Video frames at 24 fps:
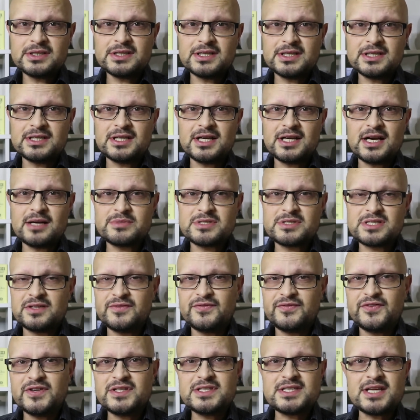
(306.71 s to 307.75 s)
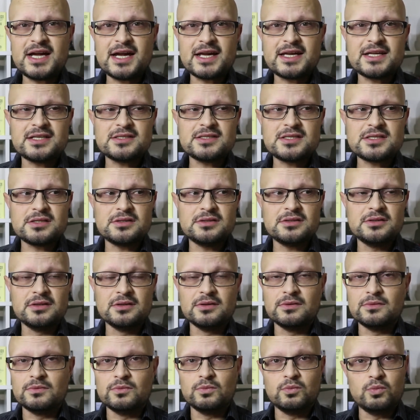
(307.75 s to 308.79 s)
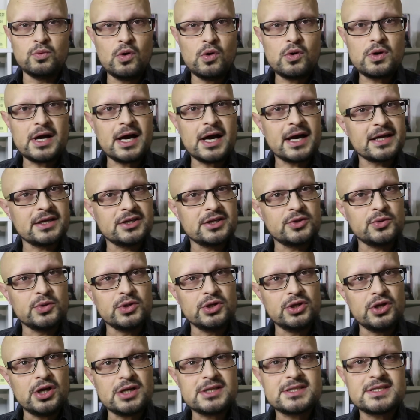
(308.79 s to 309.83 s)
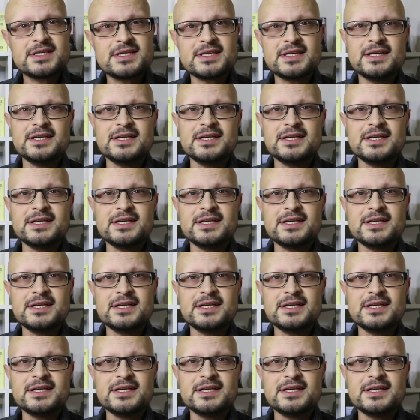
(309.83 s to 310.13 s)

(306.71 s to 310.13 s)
I'm still fit. I can still walk. I can do a lot.